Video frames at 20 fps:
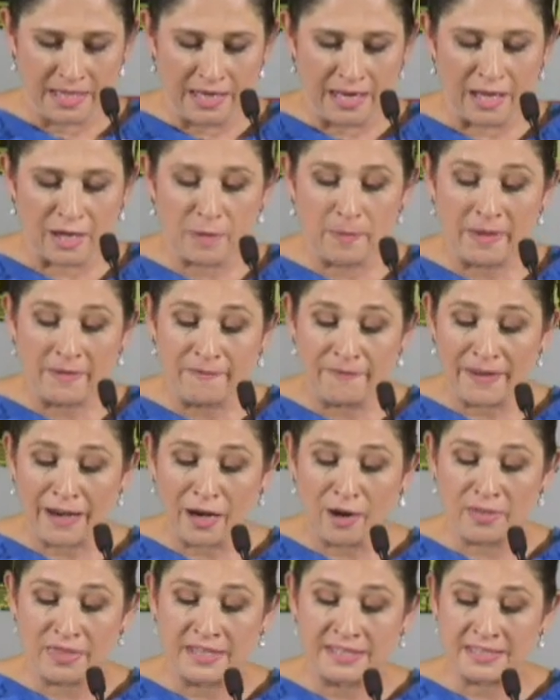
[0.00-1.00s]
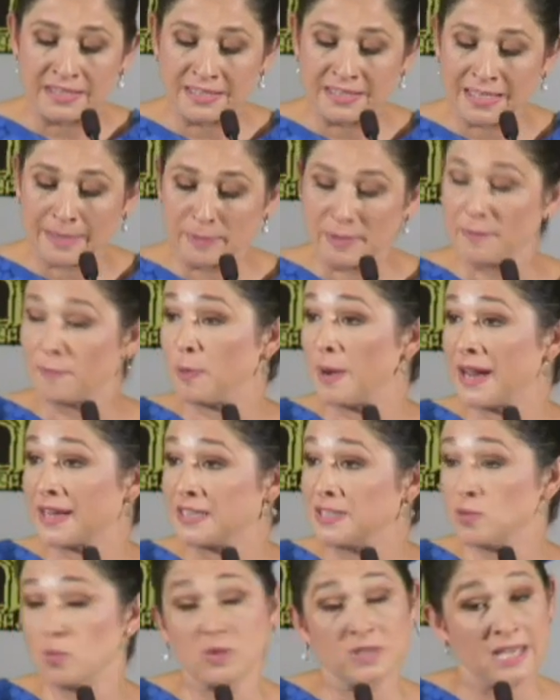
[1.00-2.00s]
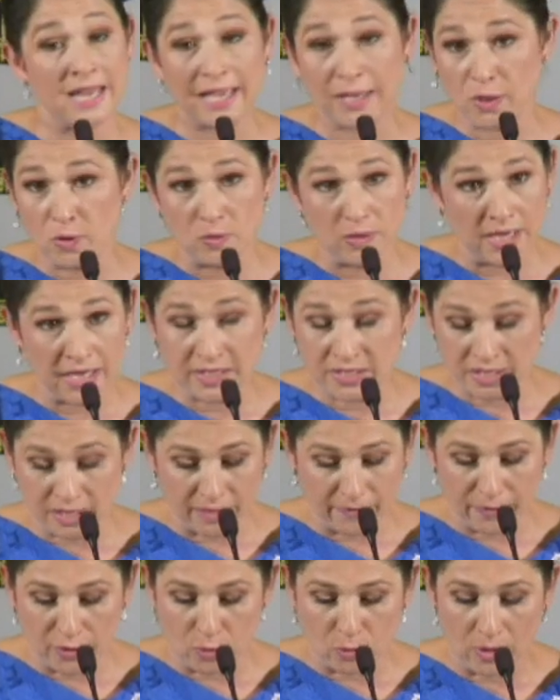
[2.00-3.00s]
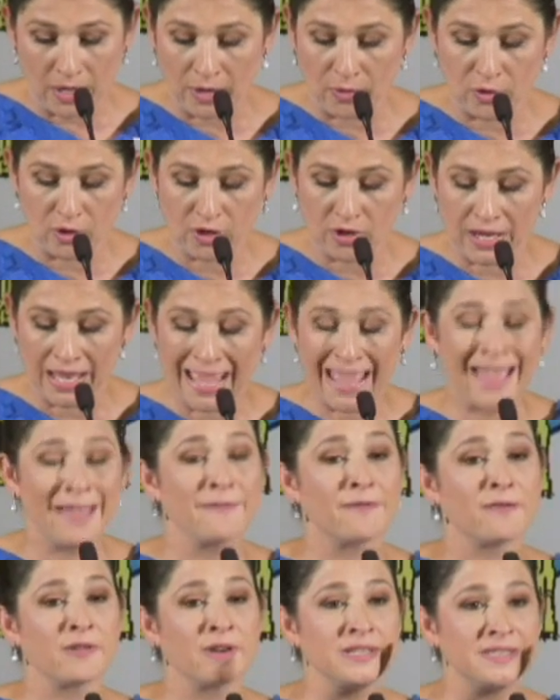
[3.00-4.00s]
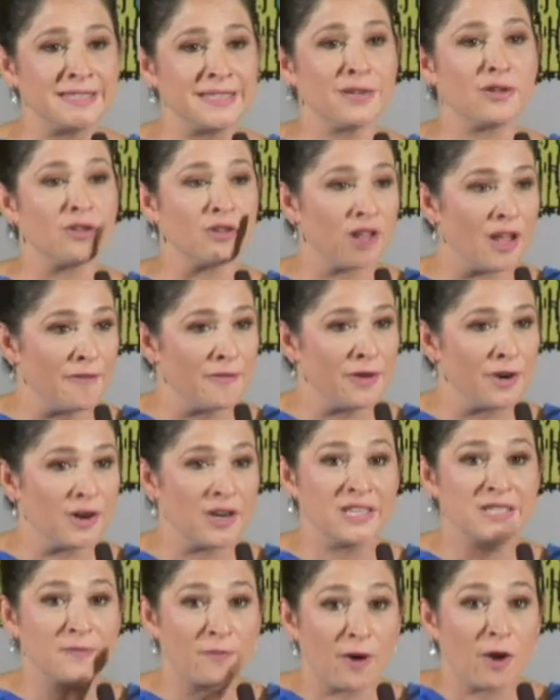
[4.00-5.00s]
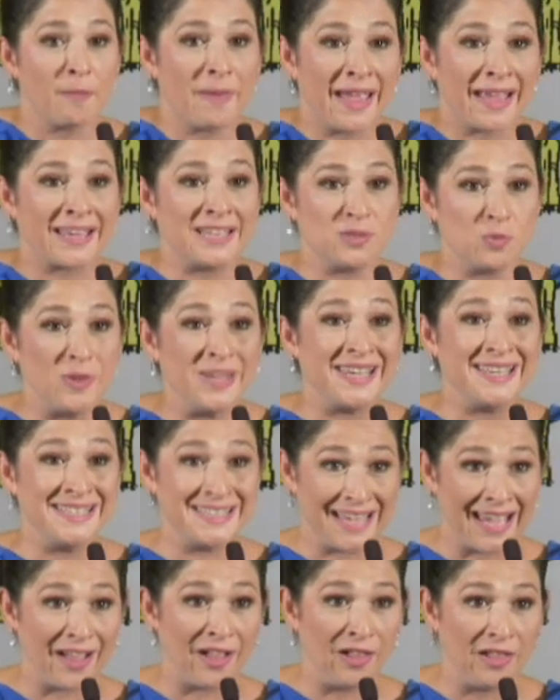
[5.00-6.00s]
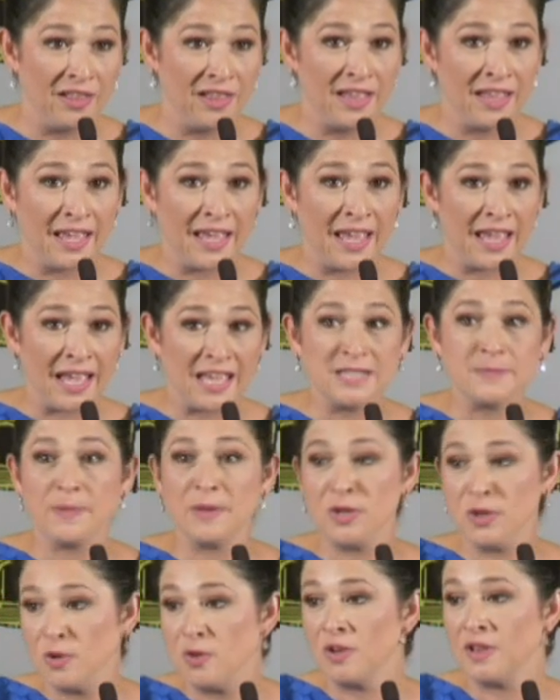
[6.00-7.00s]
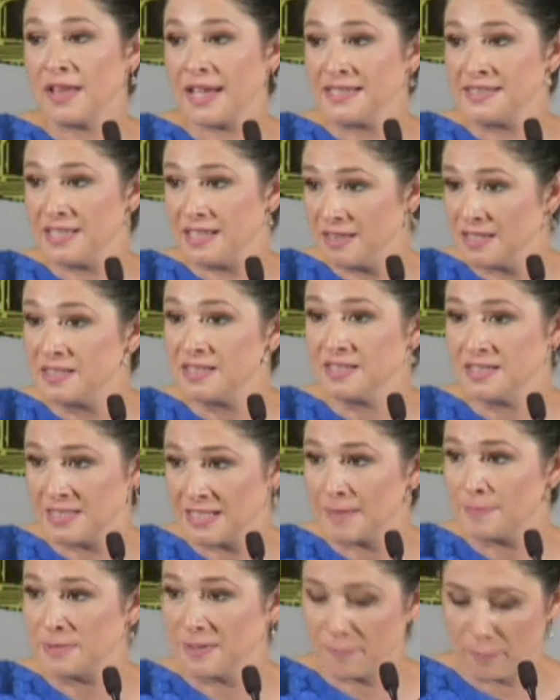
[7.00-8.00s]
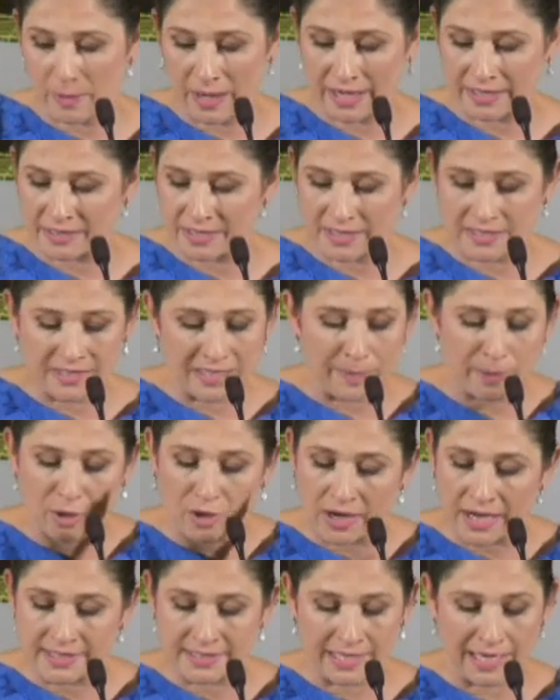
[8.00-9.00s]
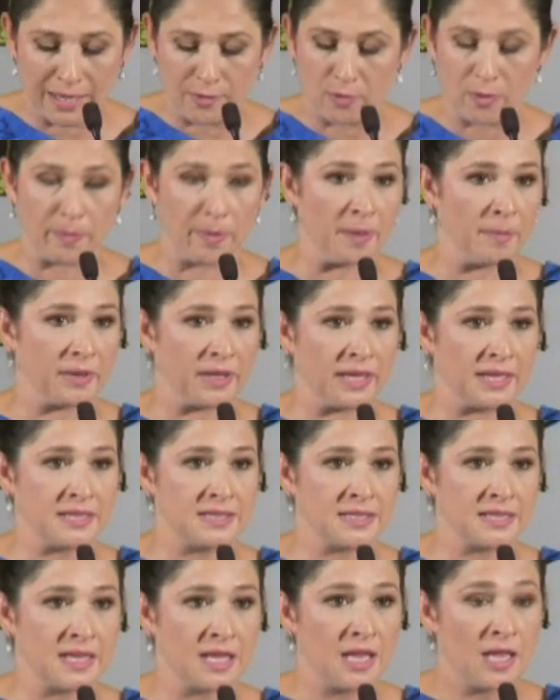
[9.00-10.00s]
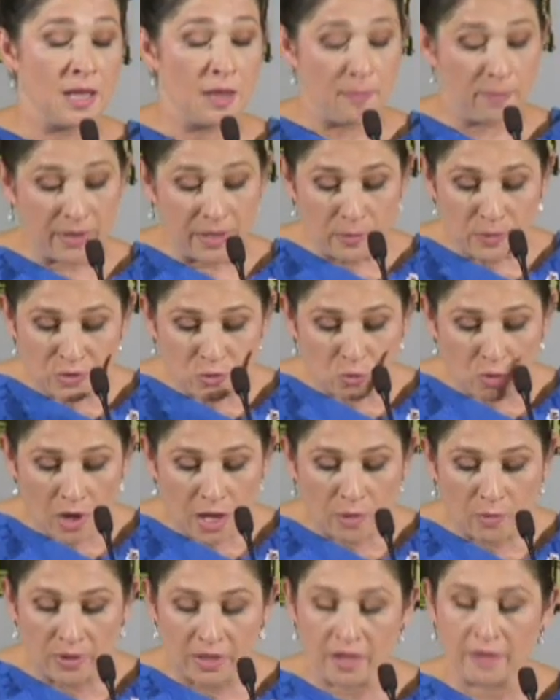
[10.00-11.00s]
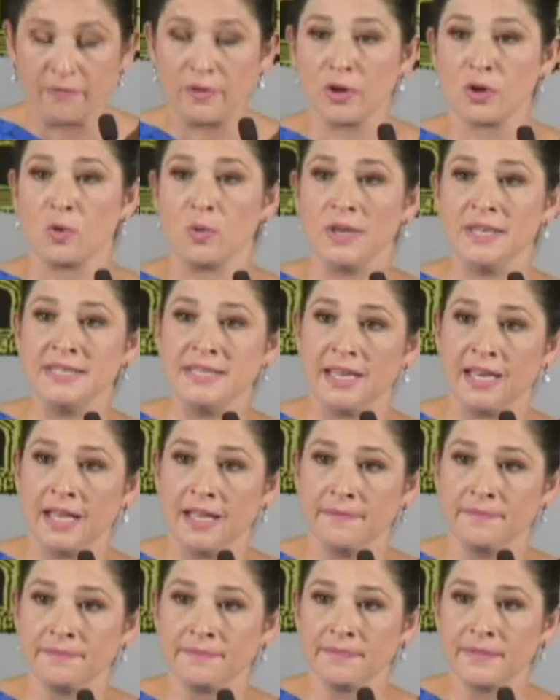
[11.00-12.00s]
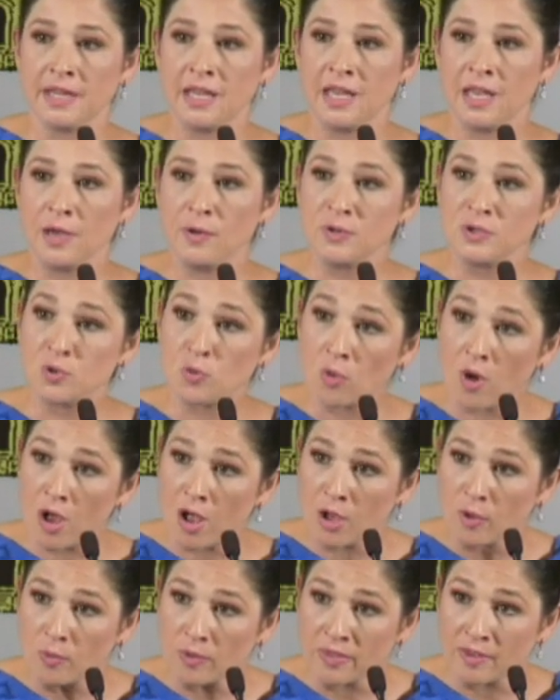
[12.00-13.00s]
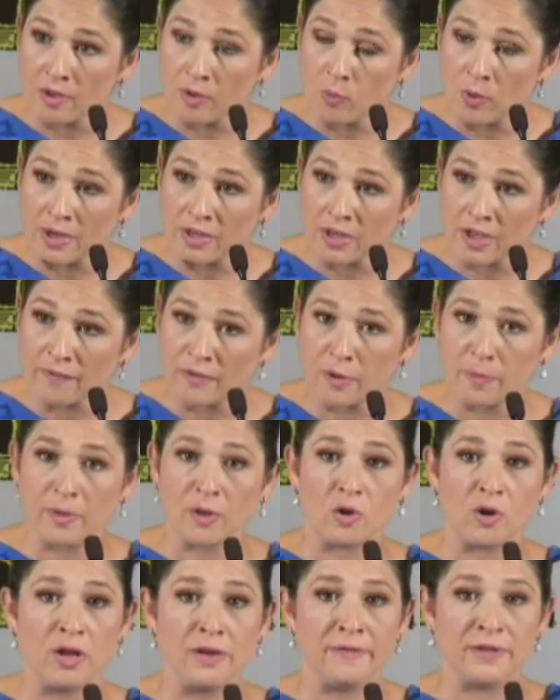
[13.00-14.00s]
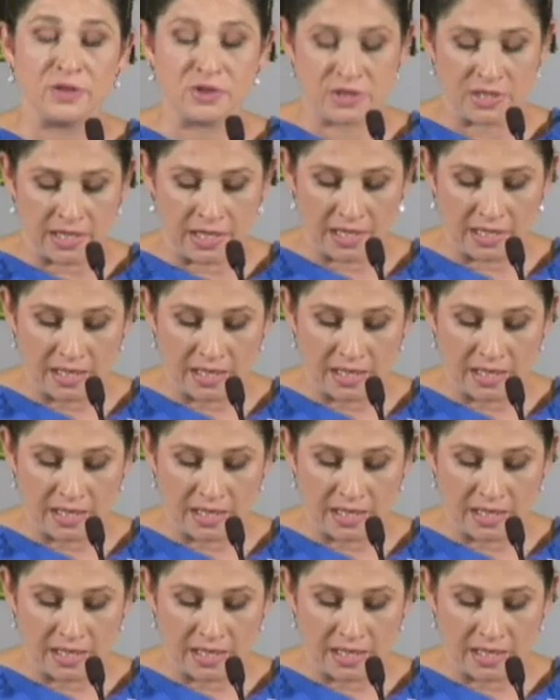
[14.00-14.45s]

Now, to be fair, this deceptive practice was not unique to Governor Rauner. Every single governor, as far back as we could tell, has been utilizing this deceptive practice, Democrats and Republicans. But it was wrong when Governor Quinn did it. It was wrong with, when Governor Blagojevich did